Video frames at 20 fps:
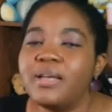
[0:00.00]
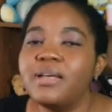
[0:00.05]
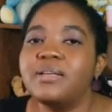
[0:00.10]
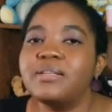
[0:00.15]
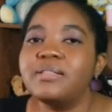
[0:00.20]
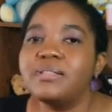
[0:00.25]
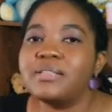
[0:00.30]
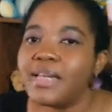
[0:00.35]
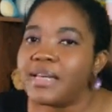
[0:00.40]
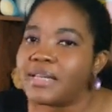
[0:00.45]

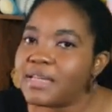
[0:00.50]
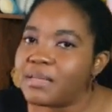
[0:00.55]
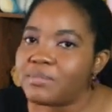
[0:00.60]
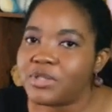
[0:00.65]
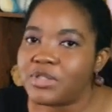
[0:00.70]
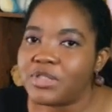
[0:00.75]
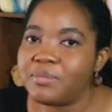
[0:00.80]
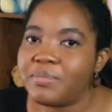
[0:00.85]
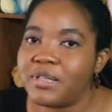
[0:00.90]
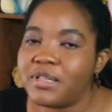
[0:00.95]
Take them to
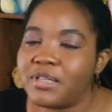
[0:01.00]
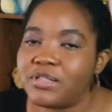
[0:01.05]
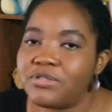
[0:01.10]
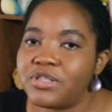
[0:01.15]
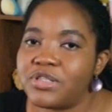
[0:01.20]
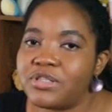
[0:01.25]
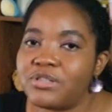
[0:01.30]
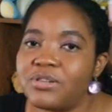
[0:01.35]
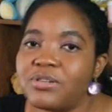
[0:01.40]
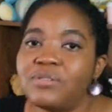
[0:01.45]
your
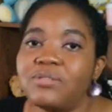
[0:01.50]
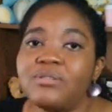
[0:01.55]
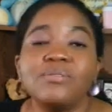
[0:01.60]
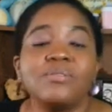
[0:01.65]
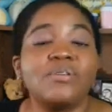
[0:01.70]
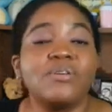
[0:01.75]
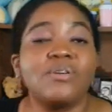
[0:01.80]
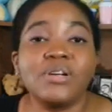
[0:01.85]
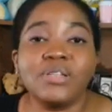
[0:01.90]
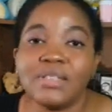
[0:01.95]
pediatrician
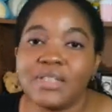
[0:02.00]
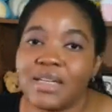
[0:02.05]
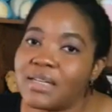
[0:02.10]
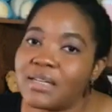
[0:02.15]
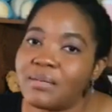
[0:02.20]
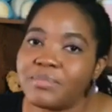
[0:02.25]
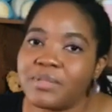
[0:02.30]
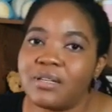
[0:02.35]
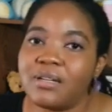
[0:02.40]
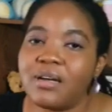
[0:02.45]
or take them
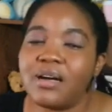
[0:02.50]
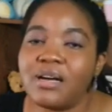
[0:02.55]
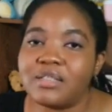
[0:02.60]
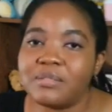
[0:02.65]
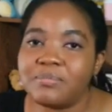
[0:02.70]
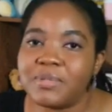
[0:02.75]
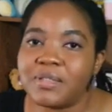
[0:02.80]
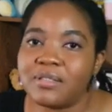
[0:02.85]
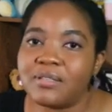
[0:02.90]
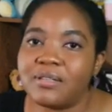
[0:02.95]
to the
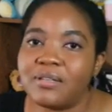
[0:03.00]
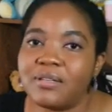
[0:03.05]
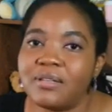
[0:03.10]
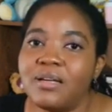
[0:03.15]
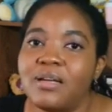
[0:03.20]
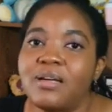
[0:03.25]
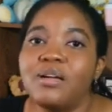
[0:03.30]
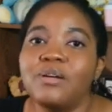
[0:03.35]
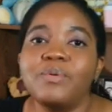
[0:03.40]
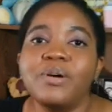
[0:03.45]
hospital
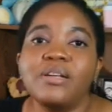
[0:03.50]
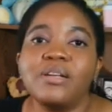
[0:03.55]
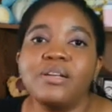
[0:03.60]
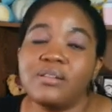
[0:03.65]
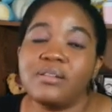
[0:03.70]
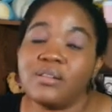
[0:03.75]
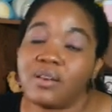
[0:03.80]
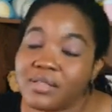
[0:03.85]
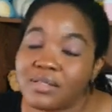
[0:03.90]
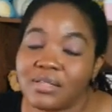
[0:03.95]
where a
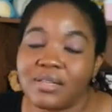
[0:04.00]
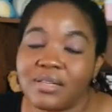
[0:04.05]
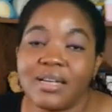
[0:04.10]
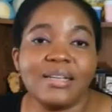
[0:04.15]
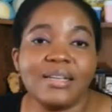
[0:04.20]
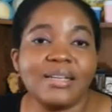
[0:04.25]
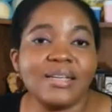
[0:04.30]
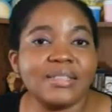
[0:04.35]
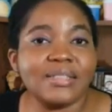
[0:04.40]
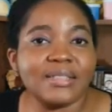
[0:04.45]
doctor can
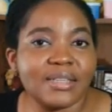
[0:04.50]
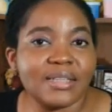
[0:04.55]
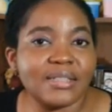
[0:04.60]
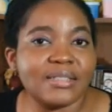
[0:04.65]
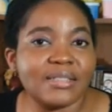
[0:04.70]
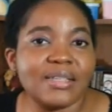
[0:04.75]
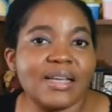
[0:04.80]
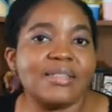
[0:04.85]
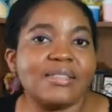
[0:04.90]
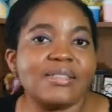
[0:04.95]
assess
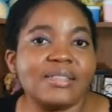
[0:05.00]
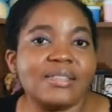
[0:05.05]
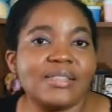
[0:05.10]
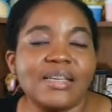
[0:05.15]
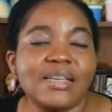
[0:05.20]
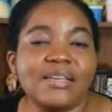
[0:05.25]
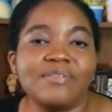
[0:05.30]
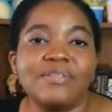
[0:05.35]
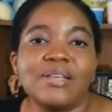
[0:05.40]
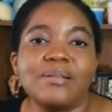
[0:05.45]
and see
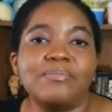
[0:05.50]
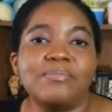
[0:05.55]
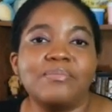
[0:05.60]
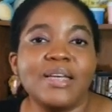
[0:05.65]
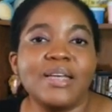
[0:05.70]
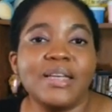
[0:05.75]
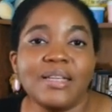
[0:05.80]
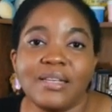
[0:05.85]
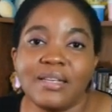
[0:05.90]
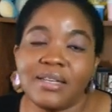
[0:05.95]
if they
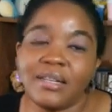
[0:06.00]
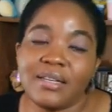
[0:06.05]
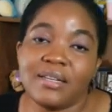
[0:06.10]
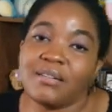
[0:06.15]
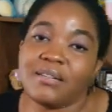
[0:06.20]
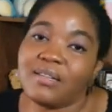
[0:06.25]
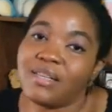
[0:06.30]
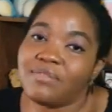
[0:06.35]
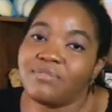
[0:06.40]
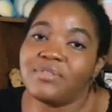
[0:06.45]
may need
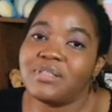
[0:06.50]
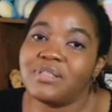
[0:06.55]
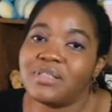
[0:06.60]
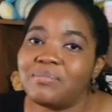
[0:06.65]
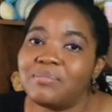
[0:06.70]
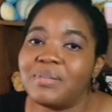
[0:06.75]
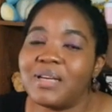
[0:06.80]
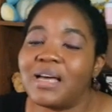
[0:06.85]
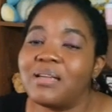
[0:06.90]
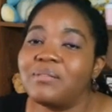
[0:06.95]
even to
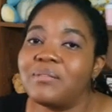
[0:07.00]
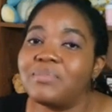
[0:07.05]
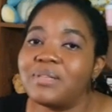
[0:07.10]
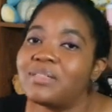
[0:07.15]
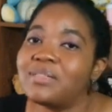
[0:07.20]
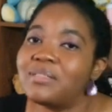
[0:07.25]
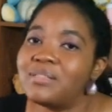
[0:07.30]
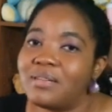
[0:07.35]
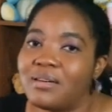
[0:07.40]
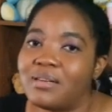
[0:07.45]
be
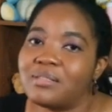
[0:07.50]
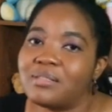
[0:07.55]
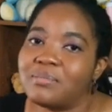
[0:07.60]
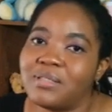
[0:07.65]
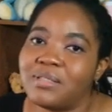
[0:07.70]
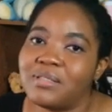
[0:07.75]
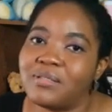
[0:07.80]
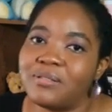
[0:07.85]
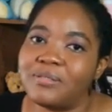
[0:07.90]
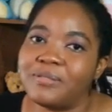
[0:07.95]
admitted to
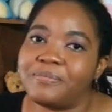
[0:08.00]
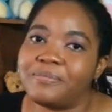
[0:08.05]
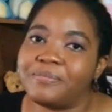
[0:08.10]
hospital.